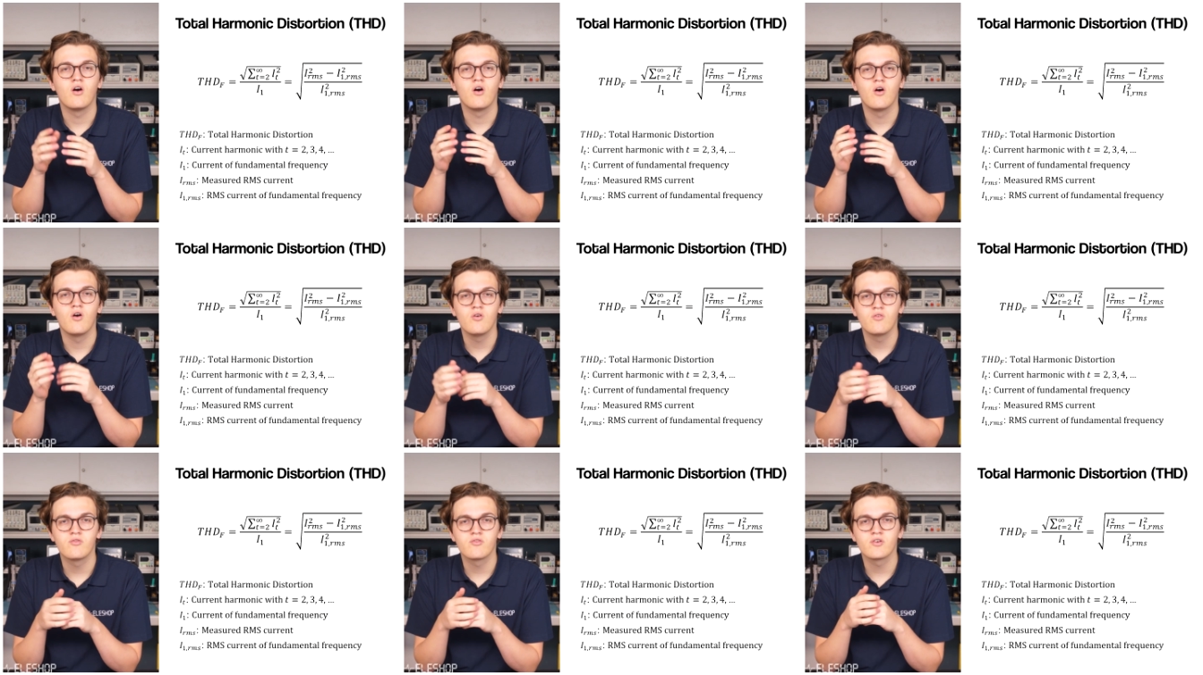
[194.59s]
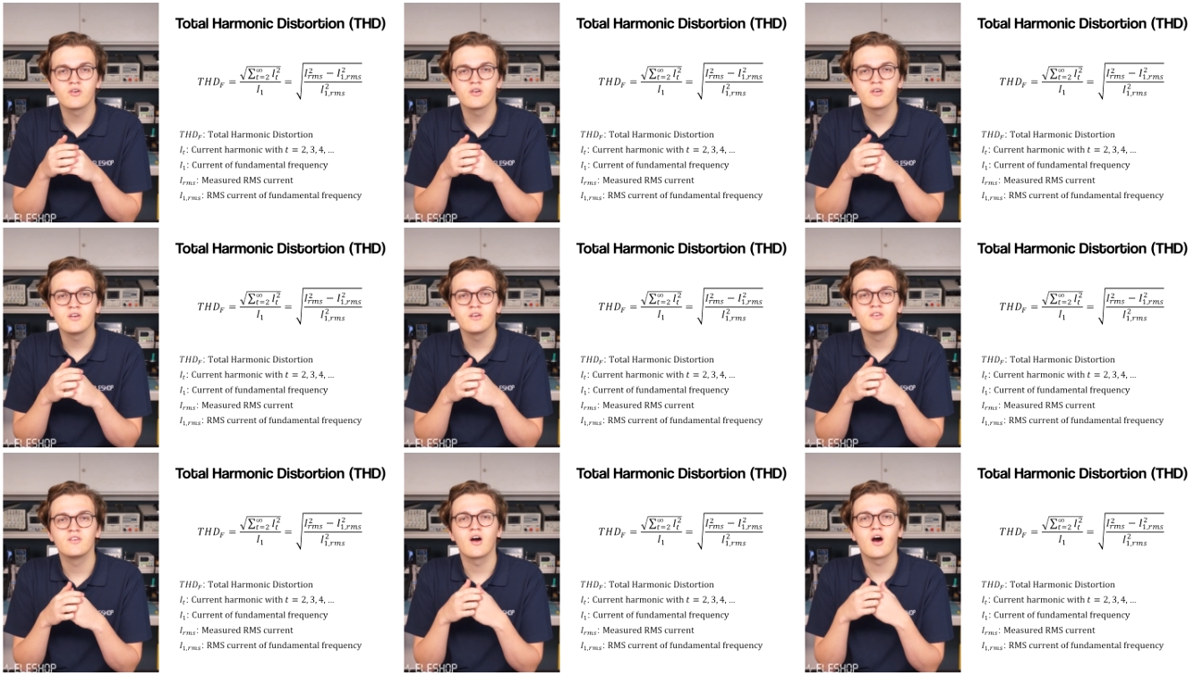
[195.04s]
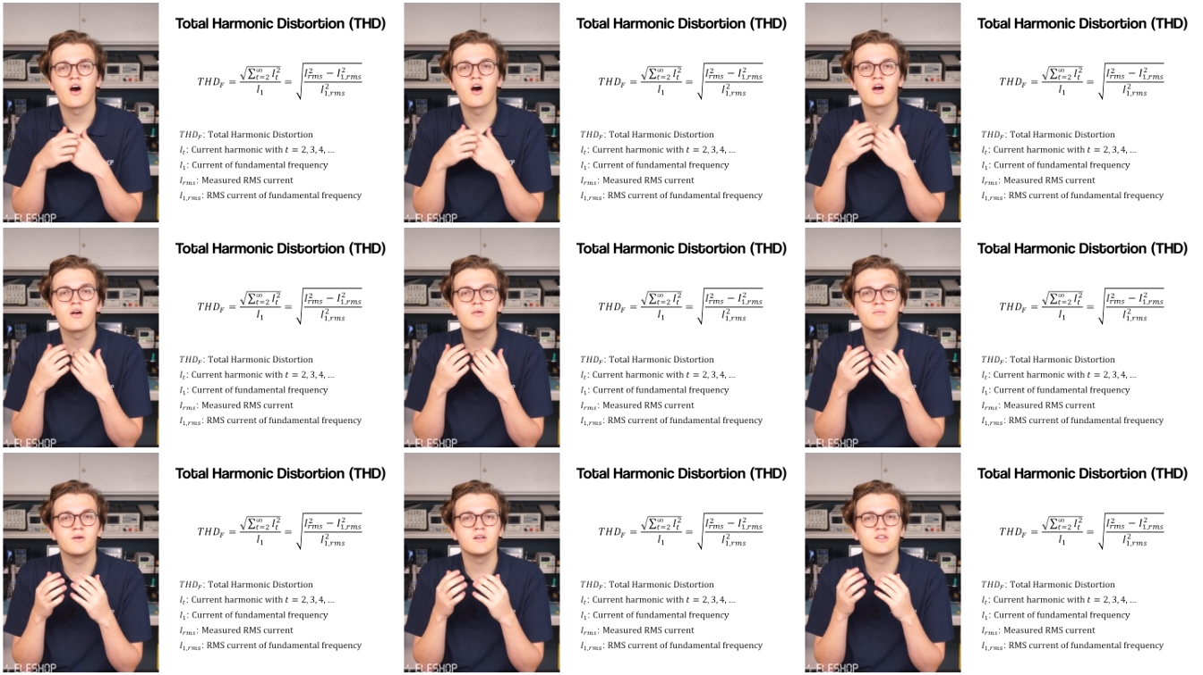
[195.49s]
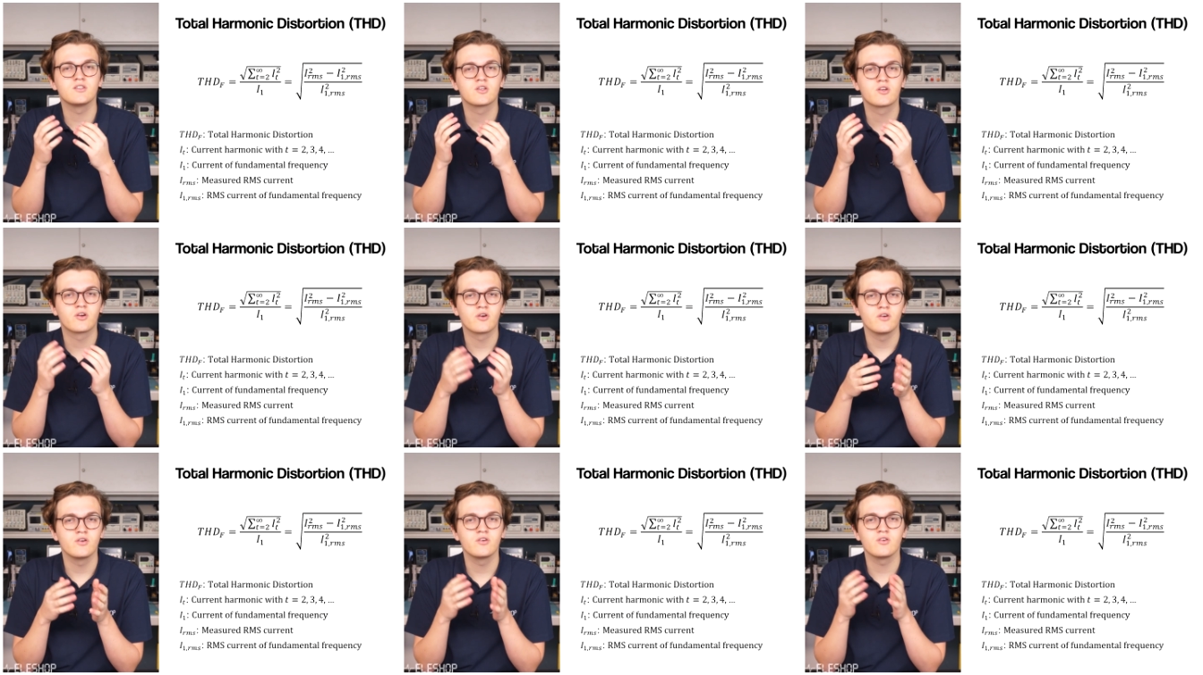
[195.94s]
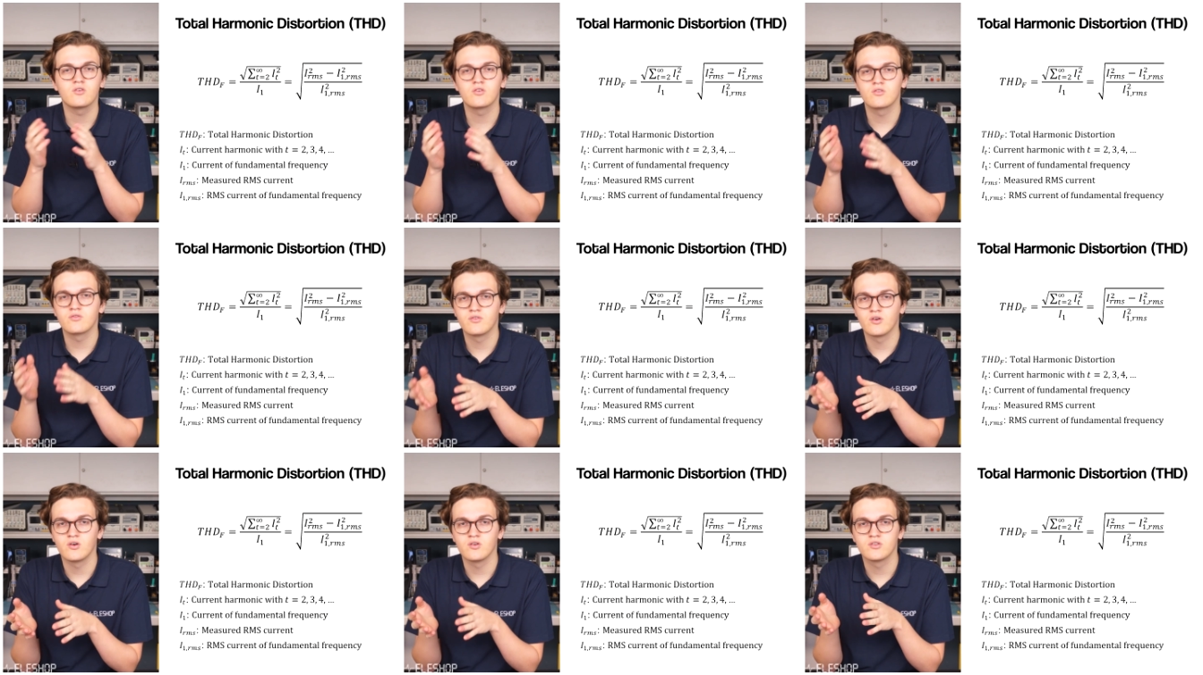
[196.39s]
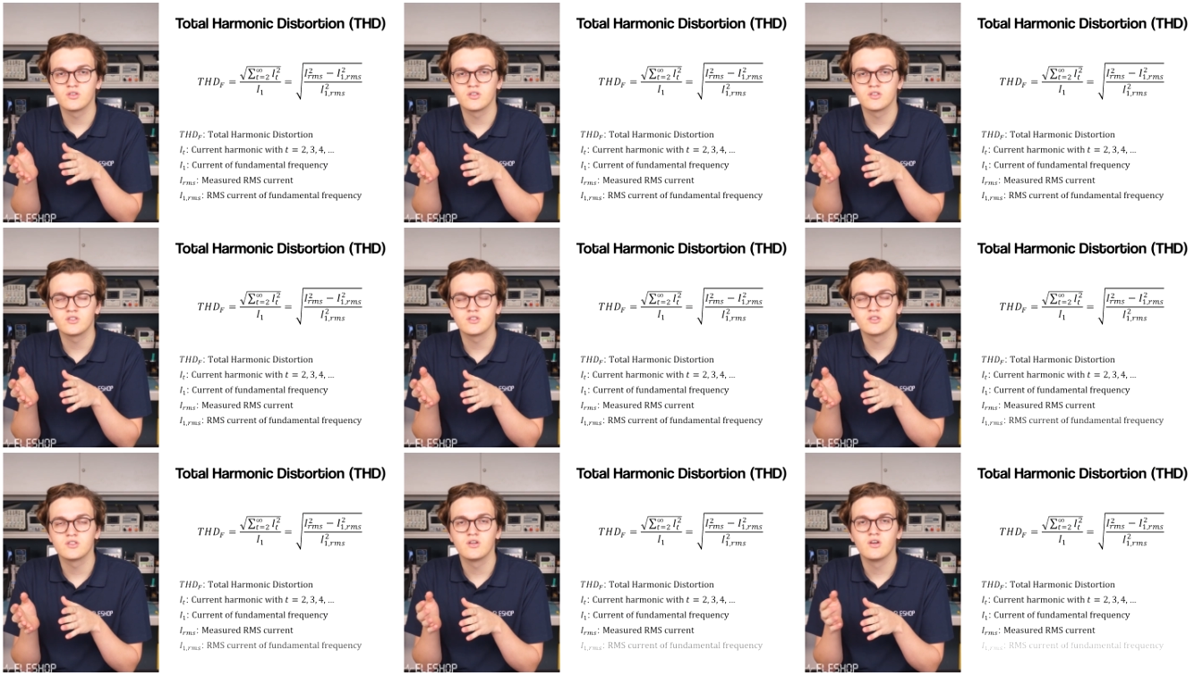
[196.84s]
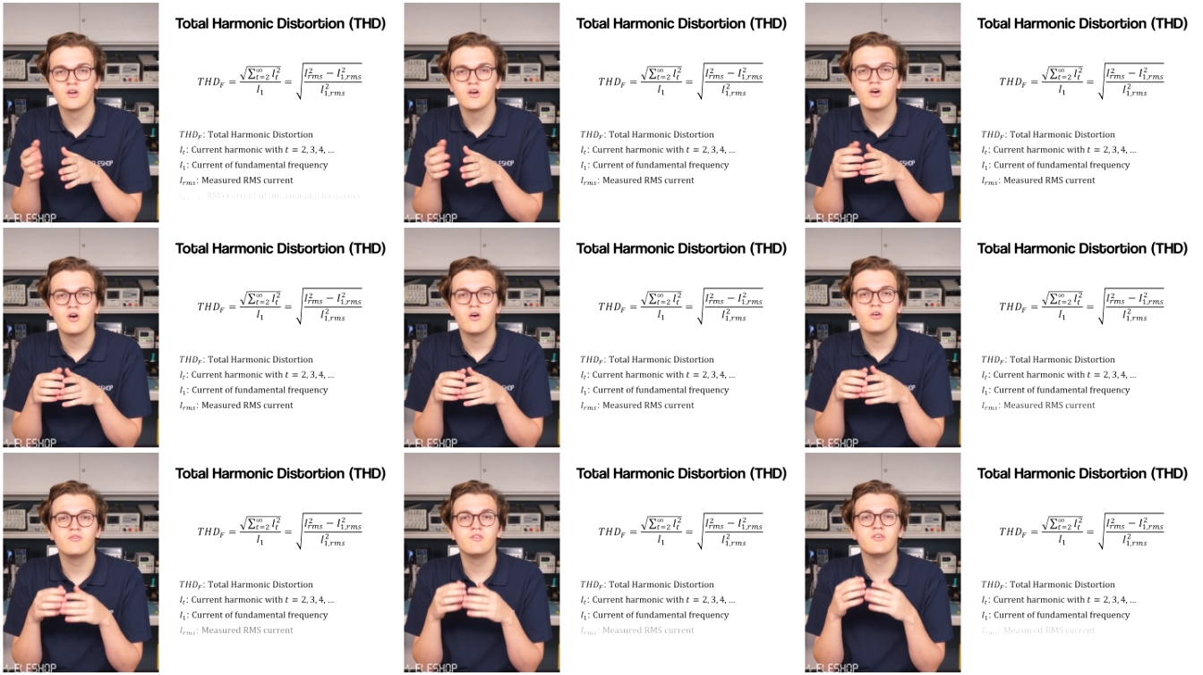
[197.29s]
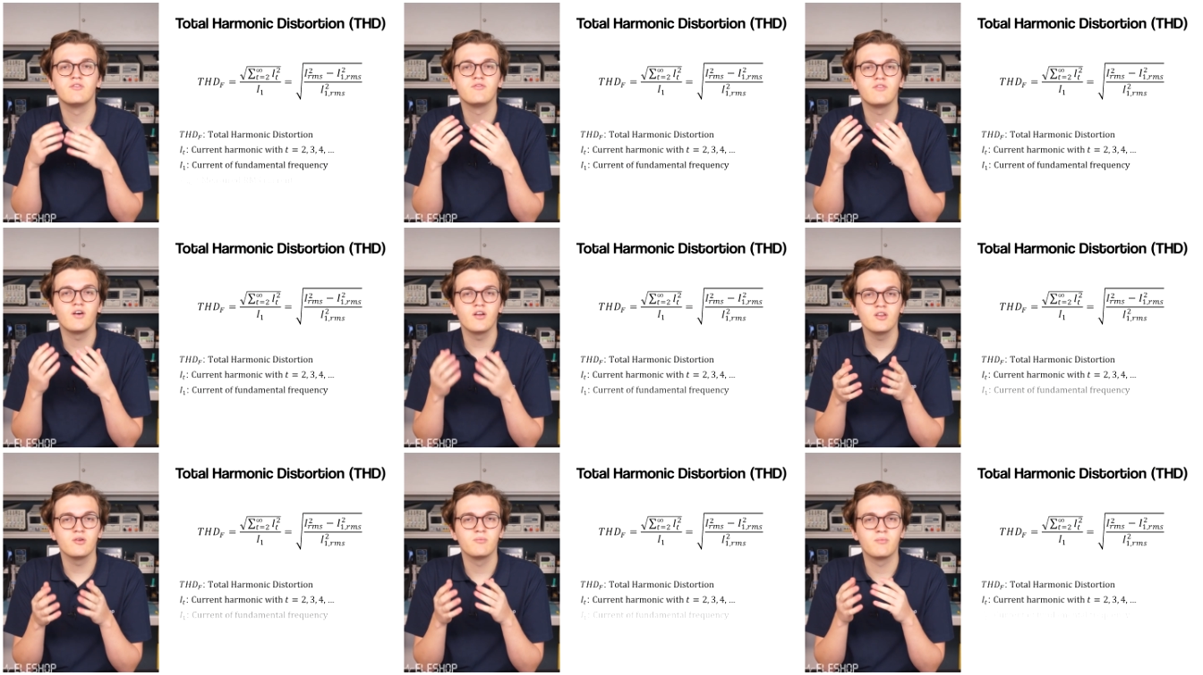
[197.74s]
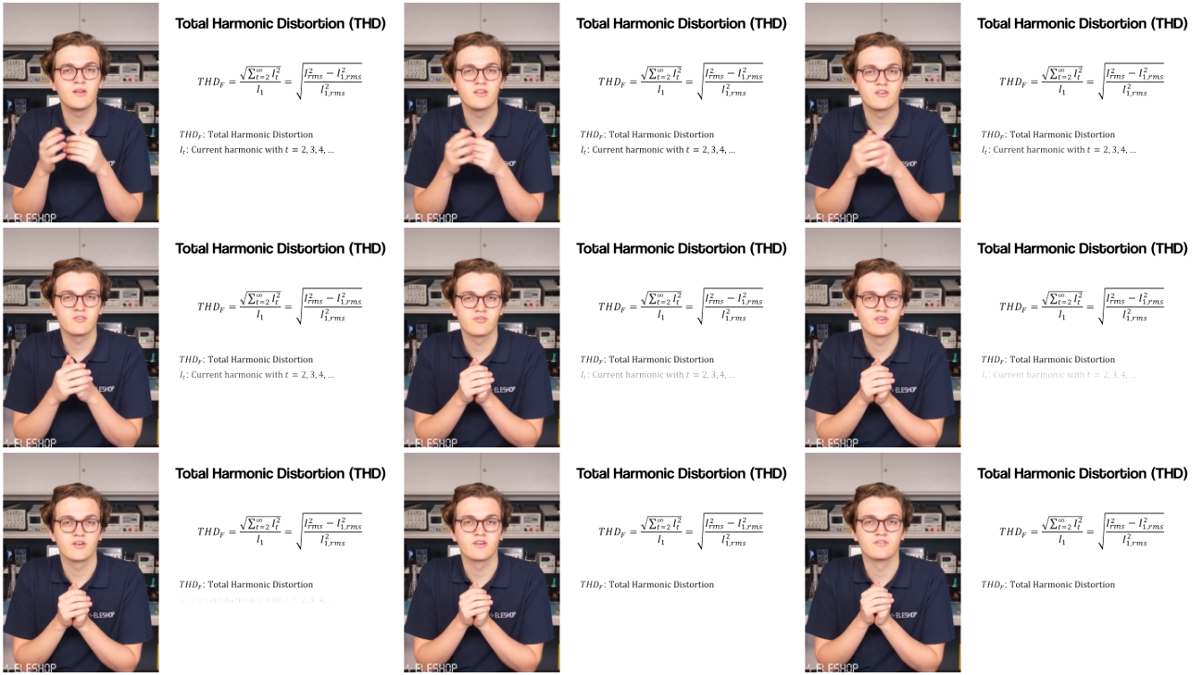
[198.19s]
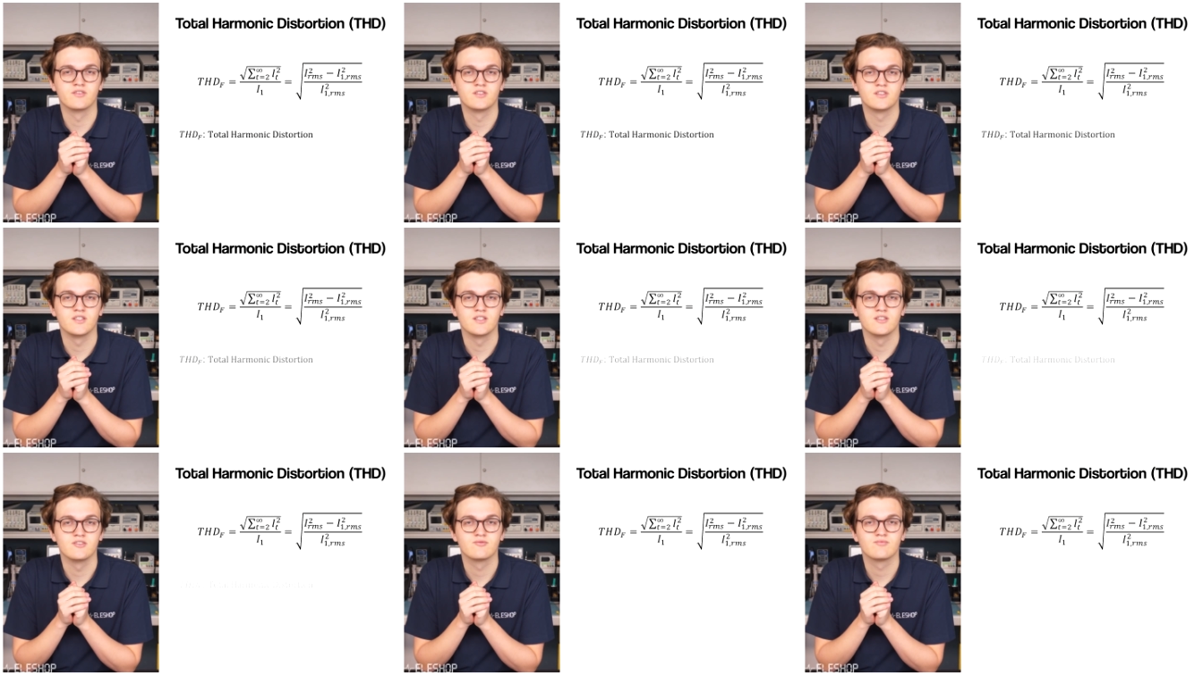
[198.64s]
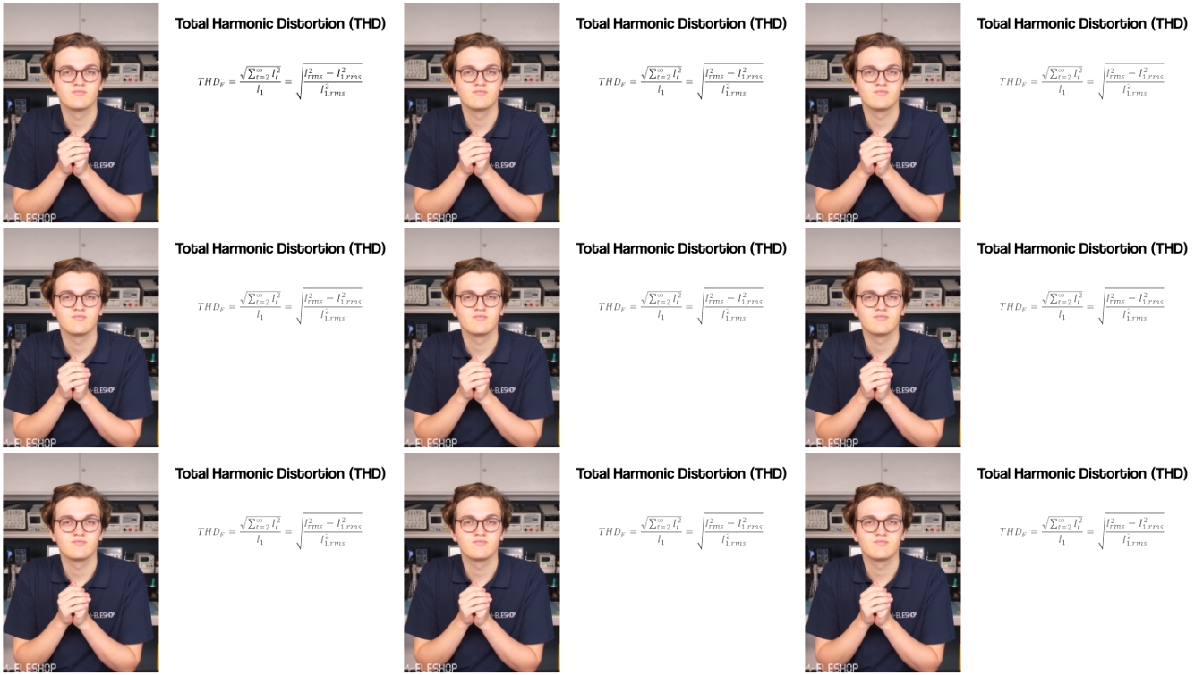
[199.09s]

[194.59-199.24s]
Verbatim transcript: over the R M S current or voltage of the fundamental frequency.